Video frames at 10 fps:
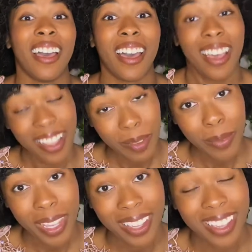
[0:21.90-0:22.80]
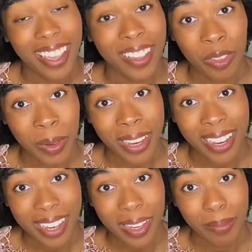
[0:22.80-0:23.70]
I am making it at 3
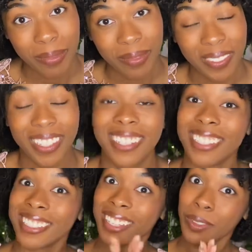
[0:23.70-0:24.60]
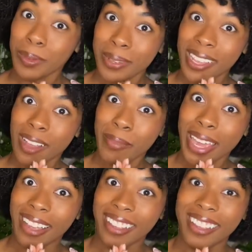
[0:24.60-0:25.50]
a.m. because that's when we got
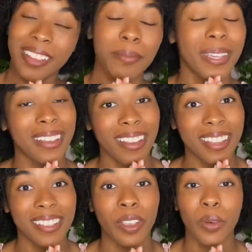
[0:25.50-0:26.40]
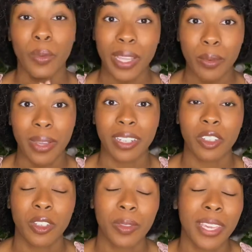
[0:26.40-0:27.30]
back because we went
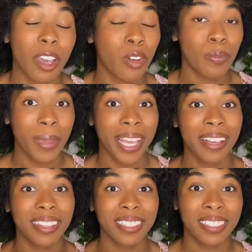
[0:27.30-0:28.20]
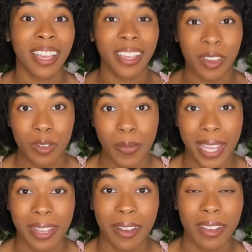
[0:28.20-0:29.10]
to the Omega Xi
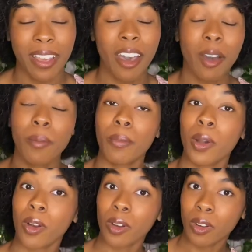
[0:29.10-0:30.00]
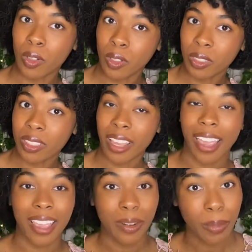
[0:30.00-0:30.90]
Omega Pearls
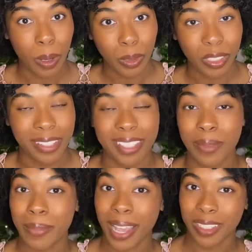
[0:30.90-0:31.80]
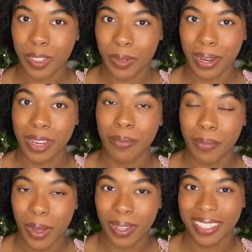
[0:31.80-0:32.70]
and Potions Masquerade
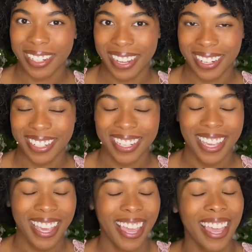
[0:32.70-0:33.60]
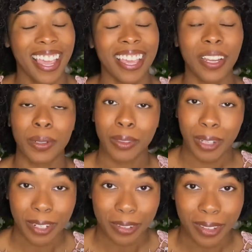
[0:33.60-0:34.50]
Ball tonight. And it was
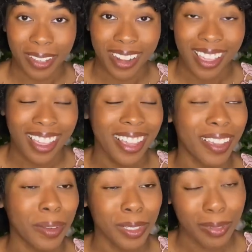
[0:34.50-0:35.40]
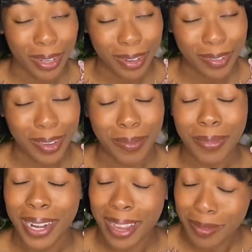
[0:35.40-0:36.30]
very fun. It was very fun,
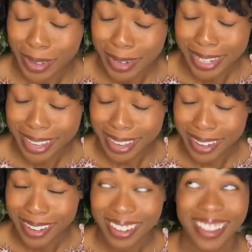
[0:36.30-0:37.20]
but I'm very tired.